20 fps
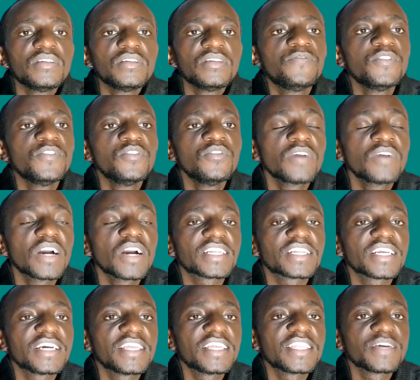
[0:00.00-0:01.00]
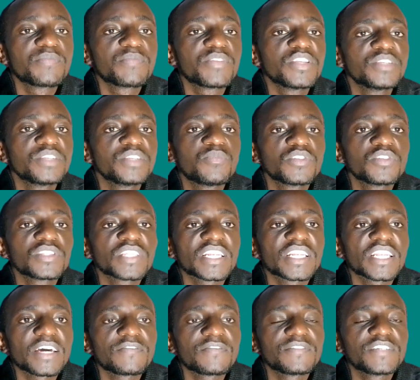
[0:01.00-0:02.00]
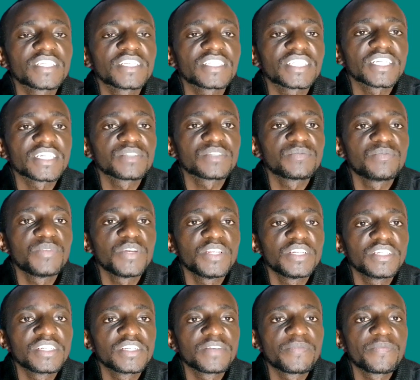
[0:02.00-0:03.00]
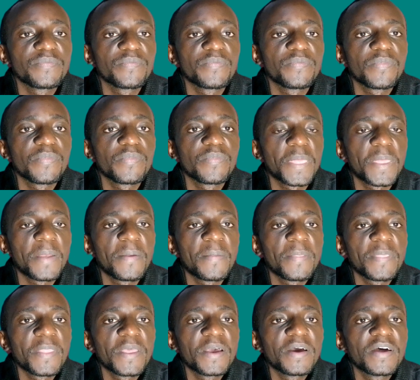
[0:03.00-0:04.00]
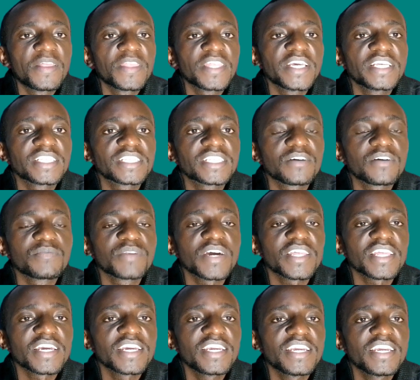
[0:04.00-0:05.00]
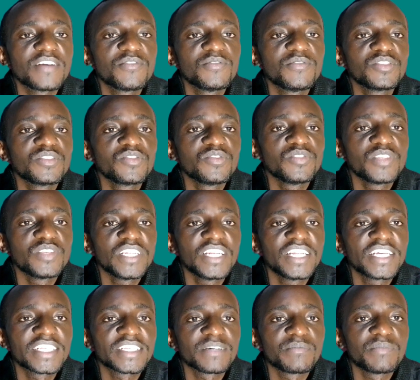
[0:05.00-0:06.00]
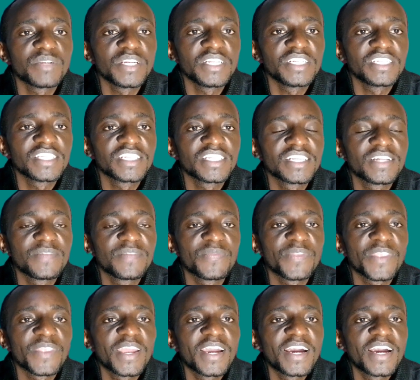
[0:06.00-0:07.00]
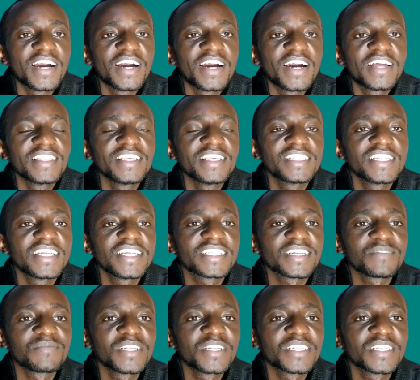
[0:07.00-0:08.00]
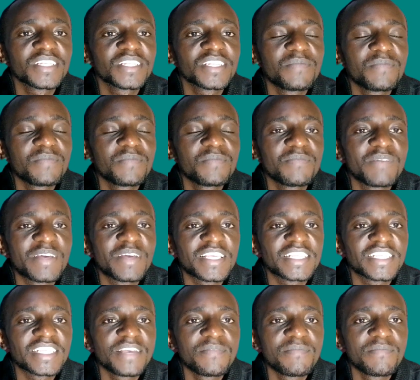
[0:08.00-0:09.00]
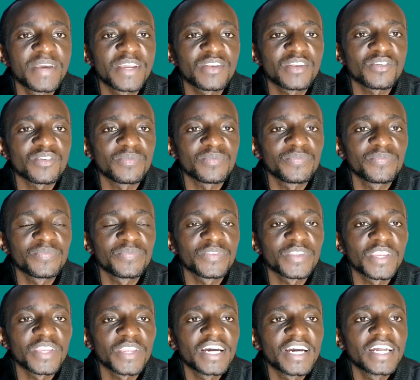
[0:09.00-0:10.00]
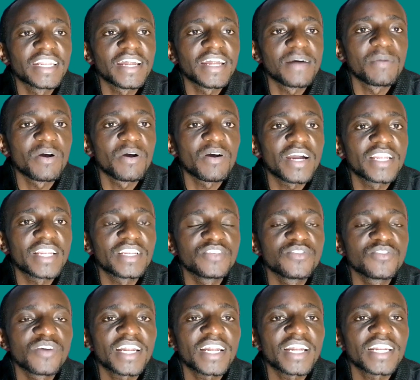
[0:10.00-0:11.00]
If we look at the principles that I've just explained, there's our brother here who is using laser blades. These laser blades are made by the same metal. Number one, you